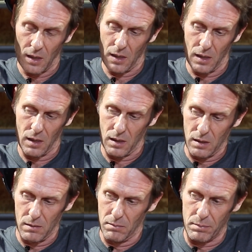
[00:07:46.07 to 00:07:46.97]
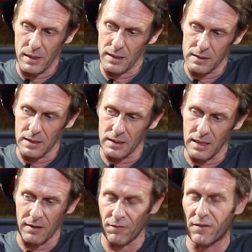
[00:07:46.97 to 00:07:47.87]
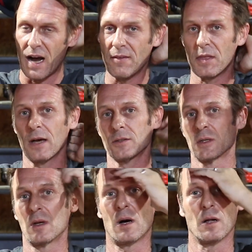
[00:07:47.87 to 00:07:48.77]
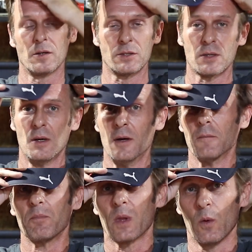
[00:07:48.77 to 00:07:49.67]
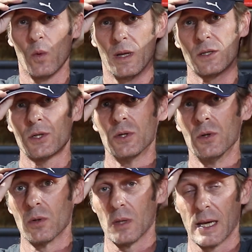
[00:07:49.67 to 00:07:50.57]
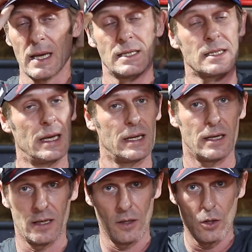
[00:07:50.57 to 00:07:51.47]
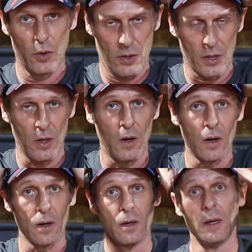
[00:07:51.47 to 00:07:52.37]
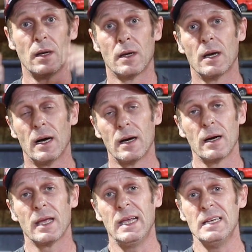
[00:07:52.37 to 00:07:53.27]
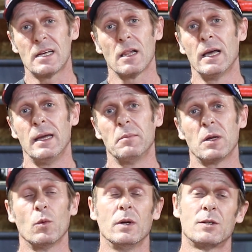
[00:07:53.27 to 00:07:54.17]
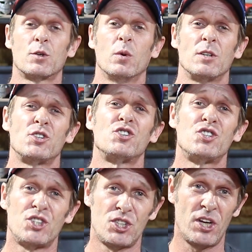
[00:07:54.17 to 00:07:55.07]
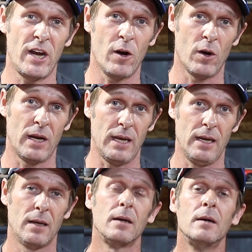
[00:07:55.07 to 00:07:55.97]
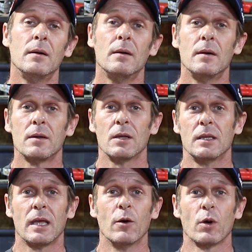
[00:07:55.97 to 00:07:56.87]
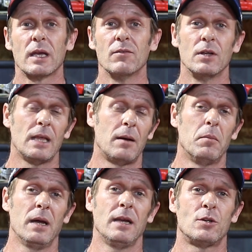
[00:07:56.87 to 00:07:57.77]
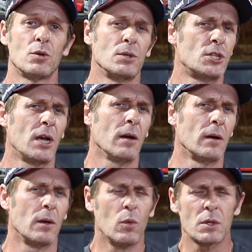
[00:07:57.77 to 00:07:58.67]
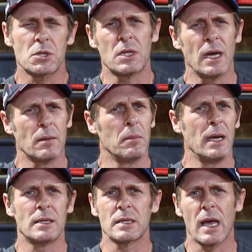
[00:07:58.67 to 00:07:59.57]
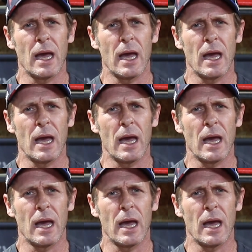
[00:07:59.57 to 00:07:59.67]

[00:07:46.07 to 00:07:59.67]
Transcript: But that $5,000 went to, like I said, it didn't go to the car. He claimed it went to a charity, that they were giving that money to a charity, which that makes